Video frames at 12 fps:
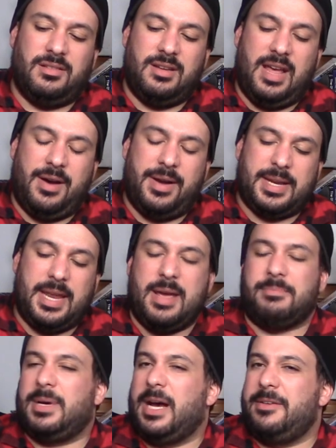now I
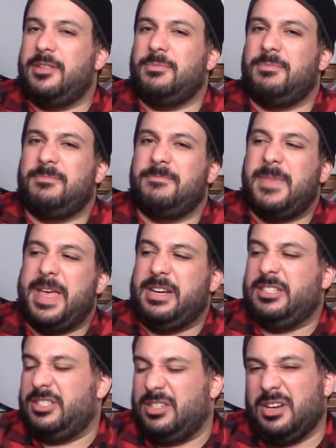can't buy them.
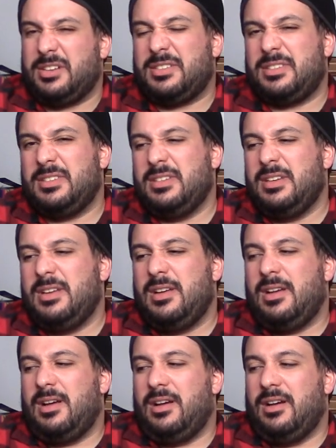It sucks.
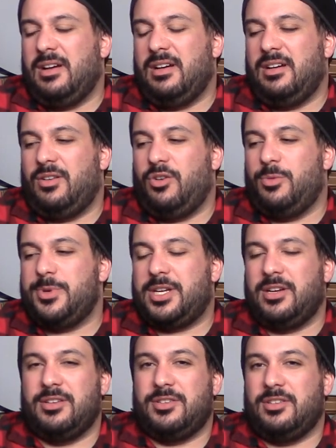All
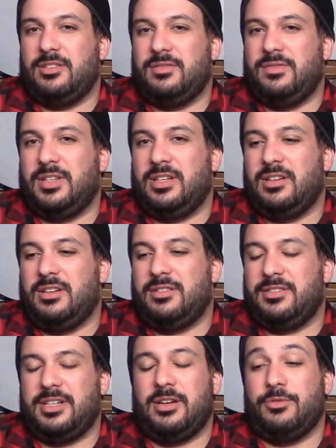because of,
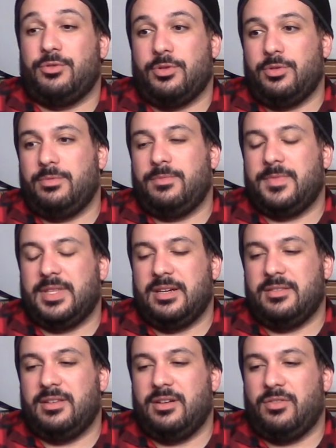Drew.
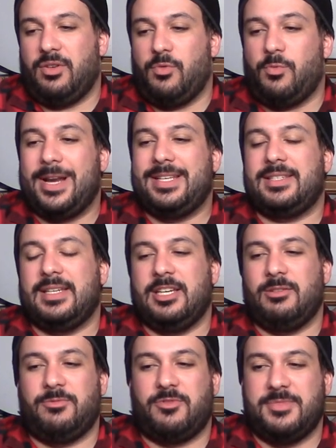They're erasing
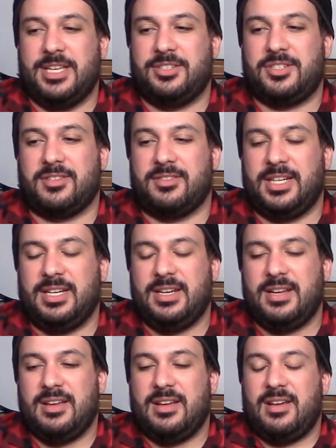him from history.
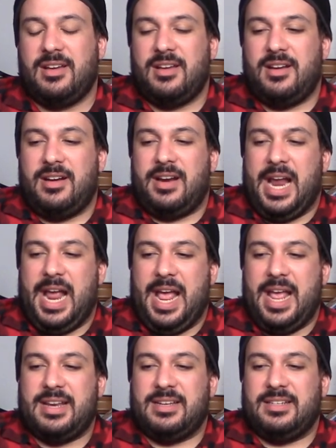
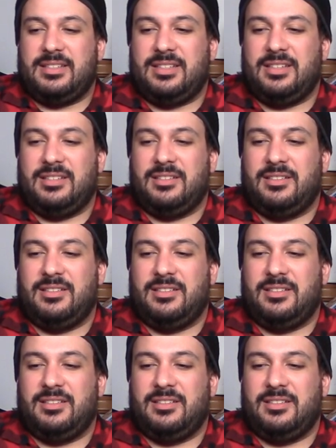And